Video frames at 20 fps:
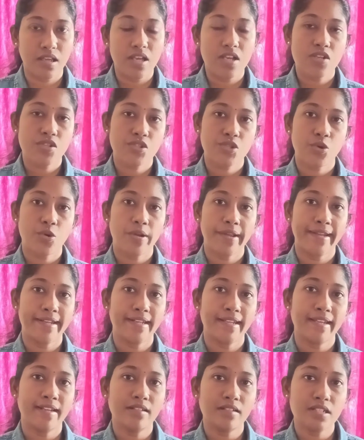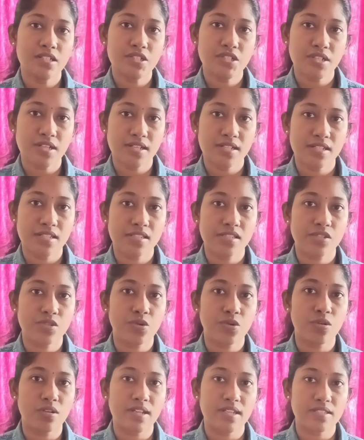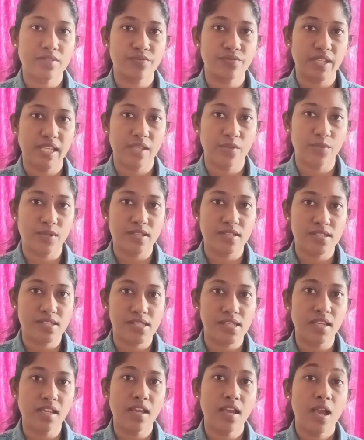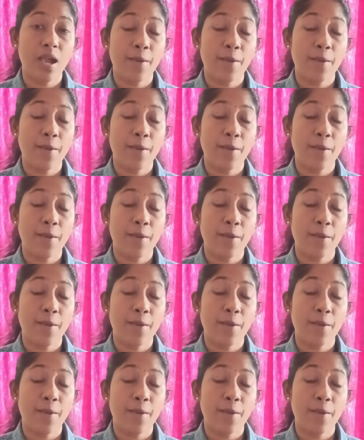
So in English it is told as frequency,